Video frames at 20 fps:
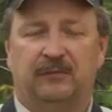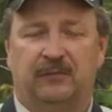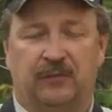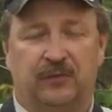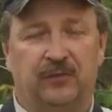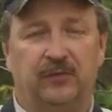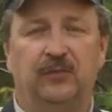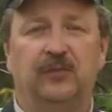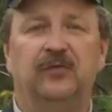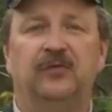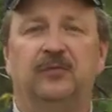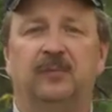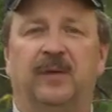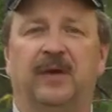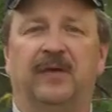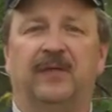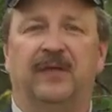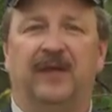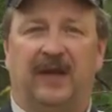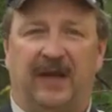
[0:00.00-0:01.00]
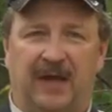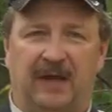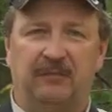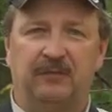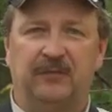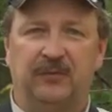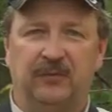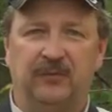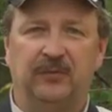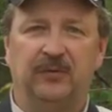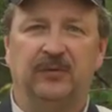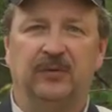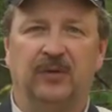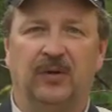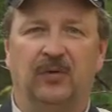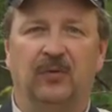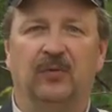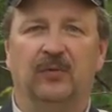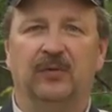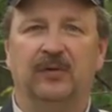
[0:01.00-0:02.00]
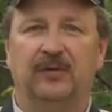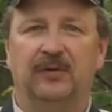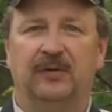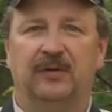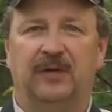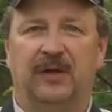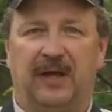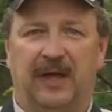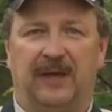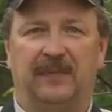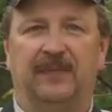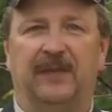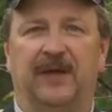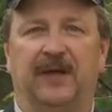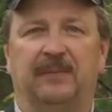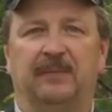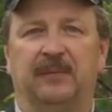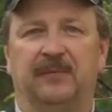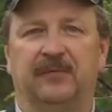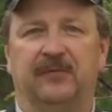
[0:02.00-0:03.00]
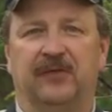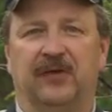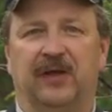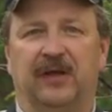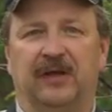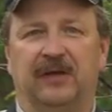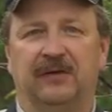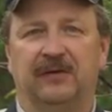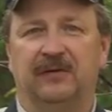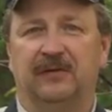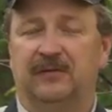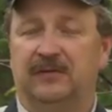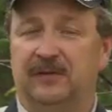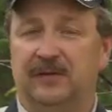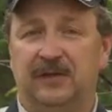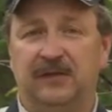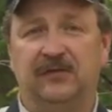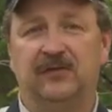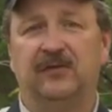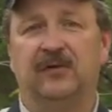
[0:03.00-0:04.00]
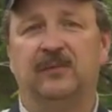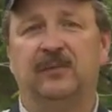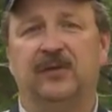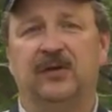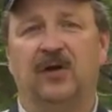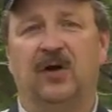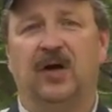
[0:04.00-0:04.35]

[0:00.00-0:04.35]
for you to spend the afternoon alone at that site. He's going to be